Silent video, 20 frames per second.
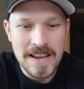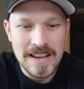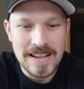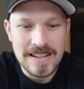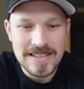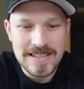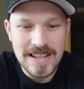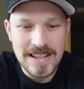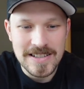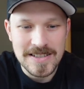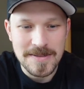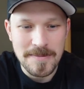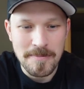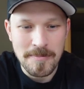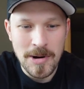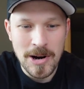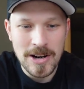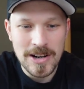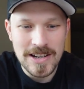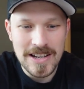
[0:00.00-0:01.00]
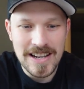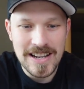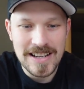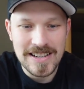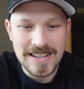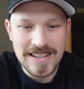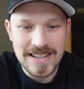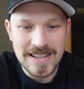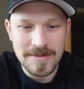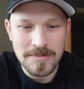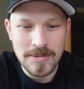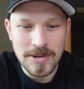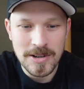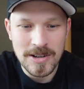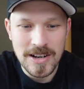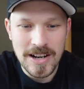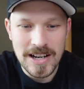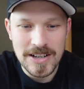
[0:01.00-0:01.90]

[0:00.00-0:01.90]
It says, Mark and Kimber,